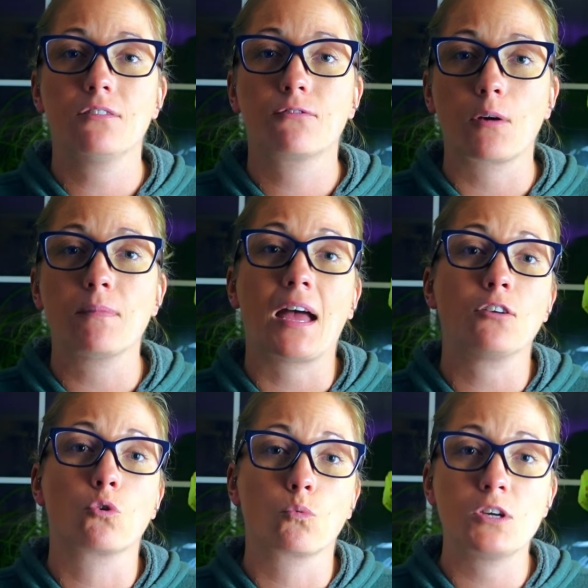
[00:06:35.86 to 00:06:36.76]
from that
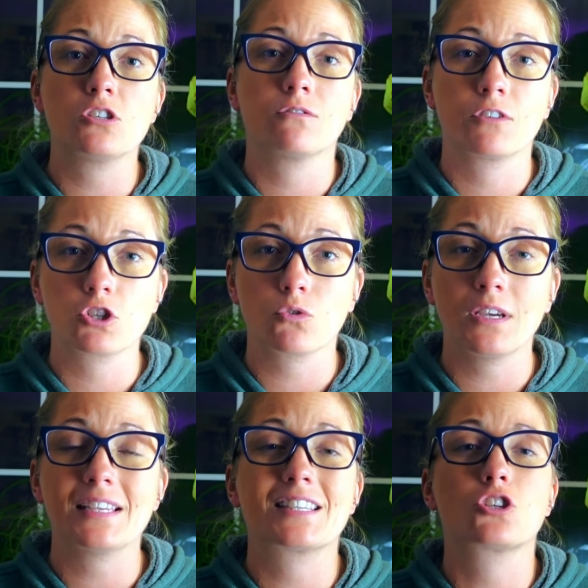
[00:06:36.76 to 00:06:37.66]
Norwegian
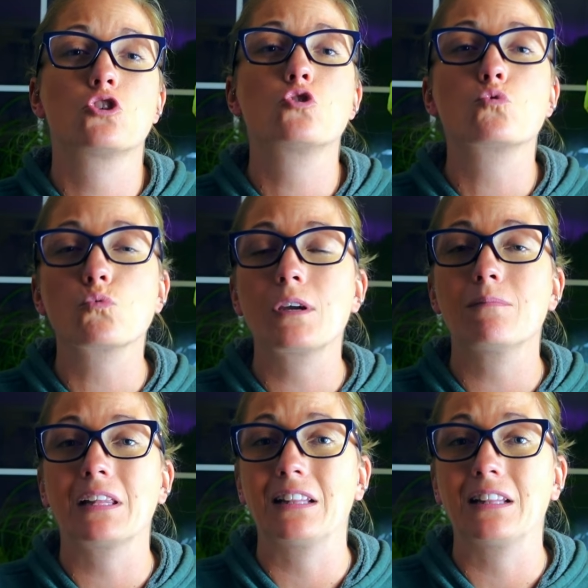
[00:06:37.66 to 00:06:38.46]
fishery is extremely